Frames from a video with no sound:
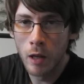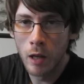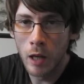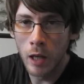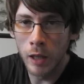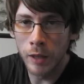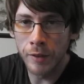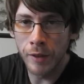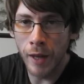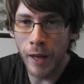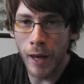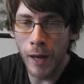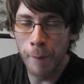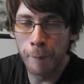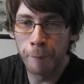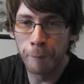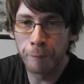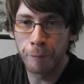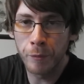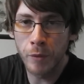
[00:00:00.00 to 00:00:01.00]
and
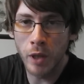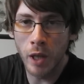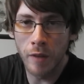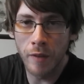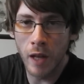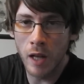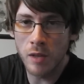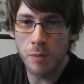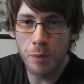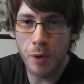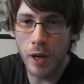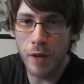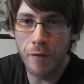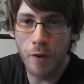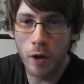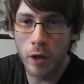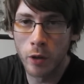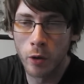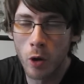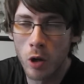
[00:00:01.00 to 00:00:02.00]
um, yeah that's pretty
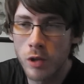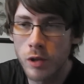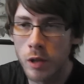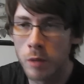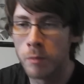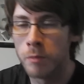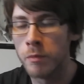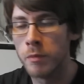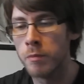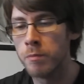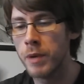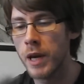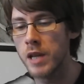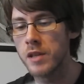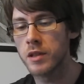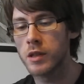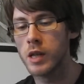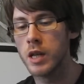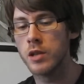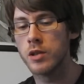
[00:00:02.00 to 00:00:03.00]
fucking awesome and
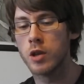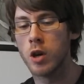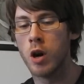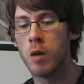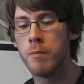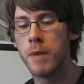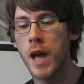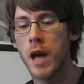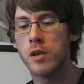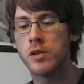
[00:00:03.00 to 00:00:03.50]
basically it's got Metal